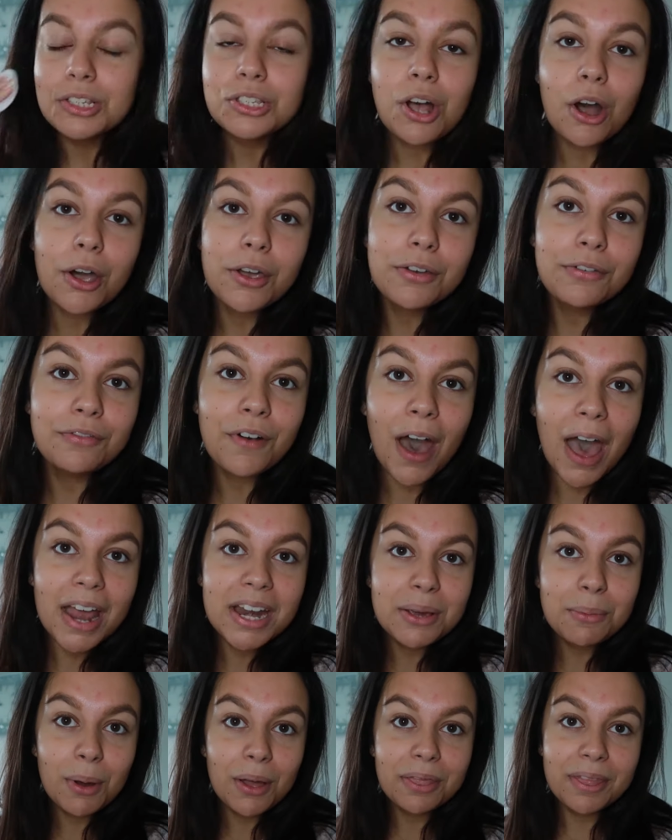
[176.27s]
So for
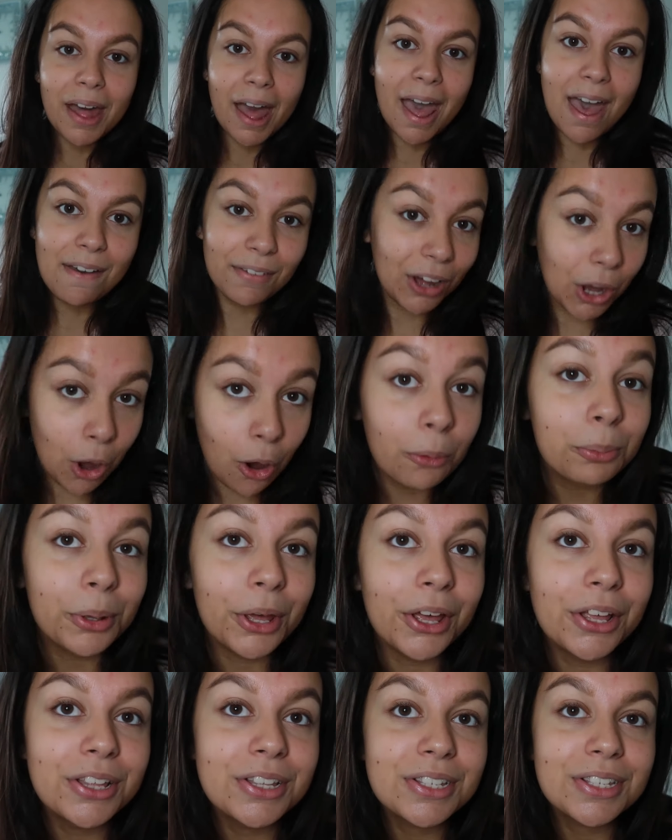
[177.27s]
anyone that ever
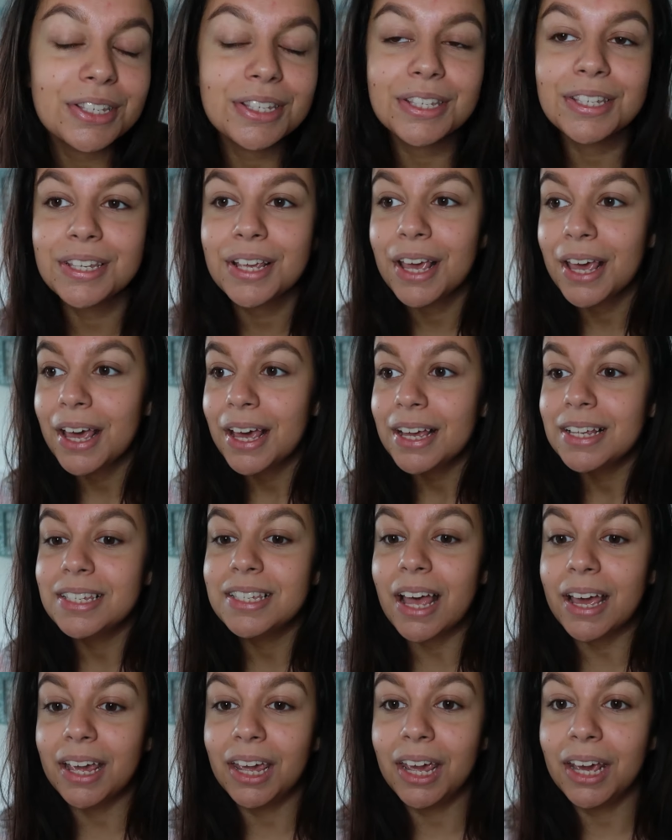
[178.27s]
comments
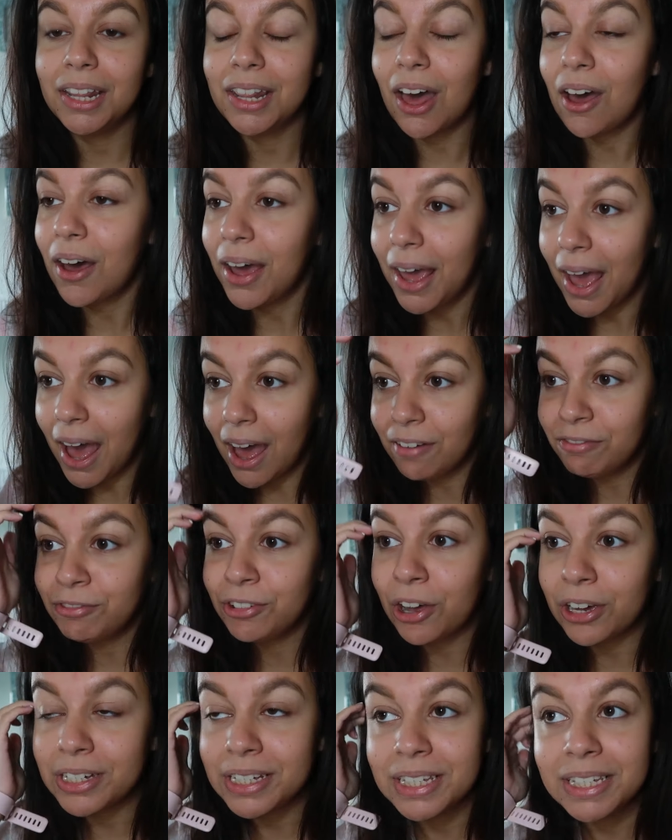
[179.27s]
saying that I have
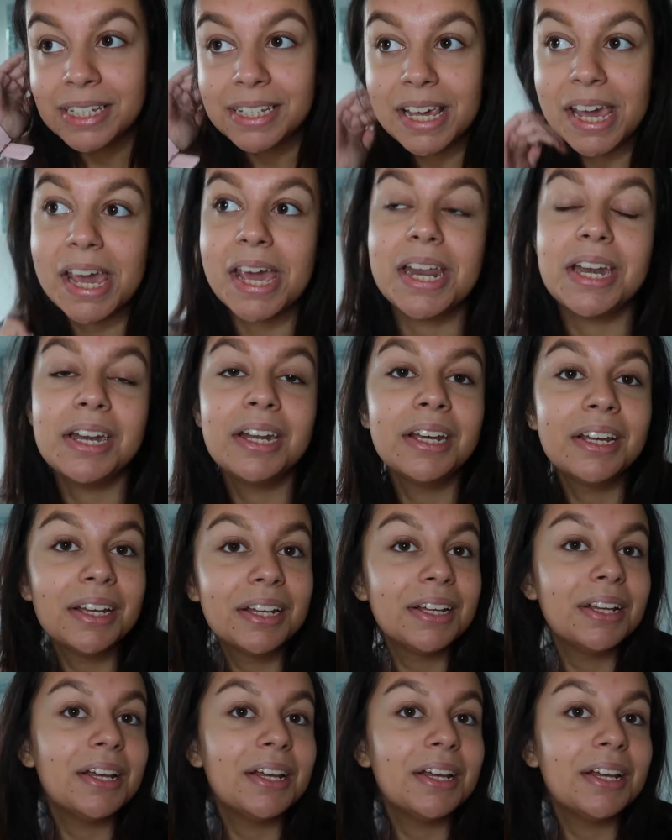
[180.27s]
nice skin,